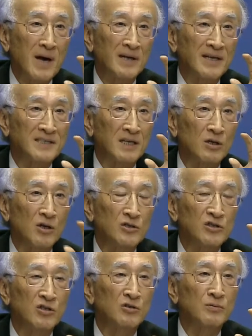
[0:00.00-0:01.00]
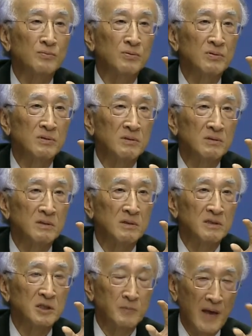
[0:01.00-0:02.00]
part has a lots of
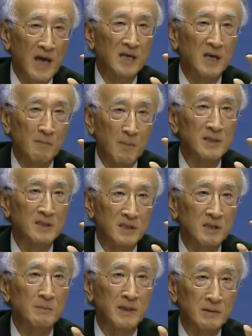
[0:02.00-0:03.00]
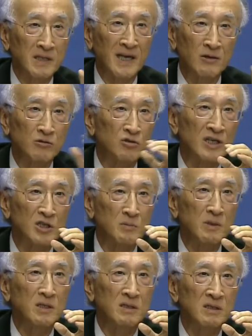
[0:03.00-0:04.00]
spare capacity but cannot
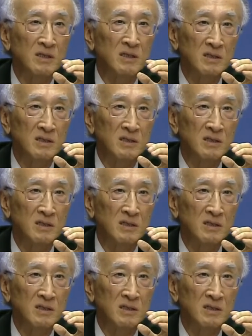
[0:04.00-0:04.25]
transmit